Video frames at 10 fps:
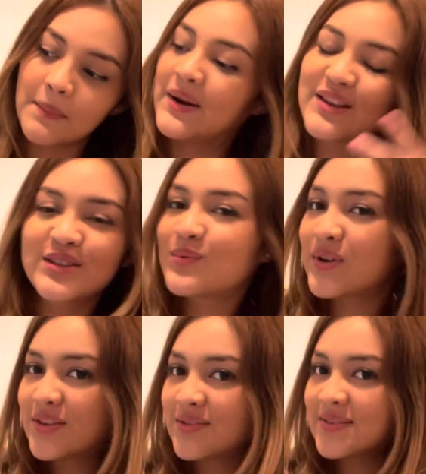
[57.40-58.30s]
But I just
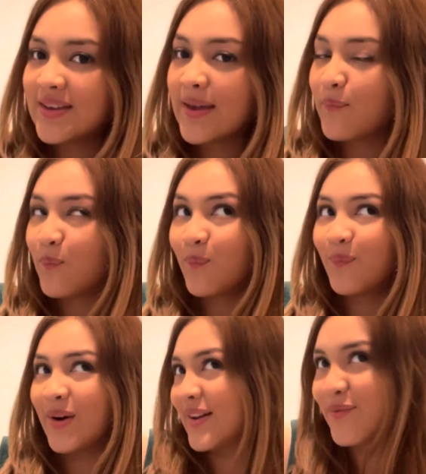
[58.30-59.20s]
wanted to see
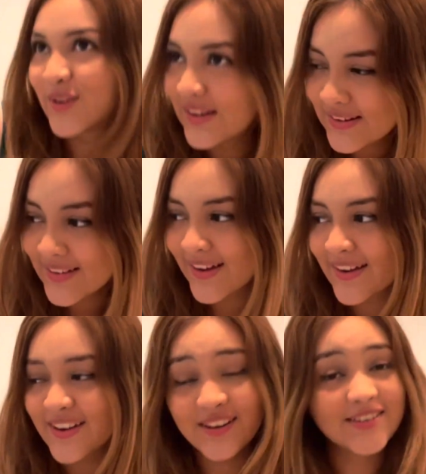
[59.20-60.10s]
what it would look
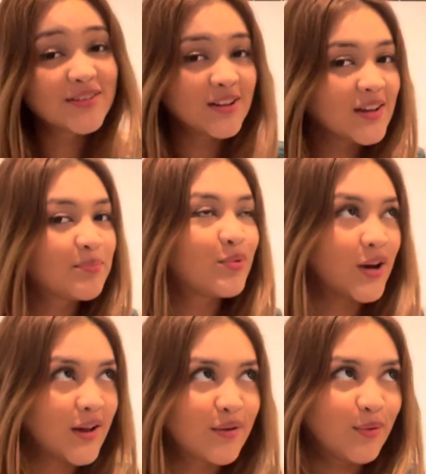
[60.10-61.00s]
like. And it's actually
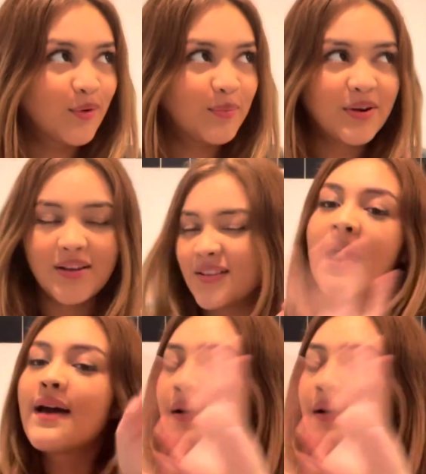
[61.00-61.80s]
pretty cool, pretty look.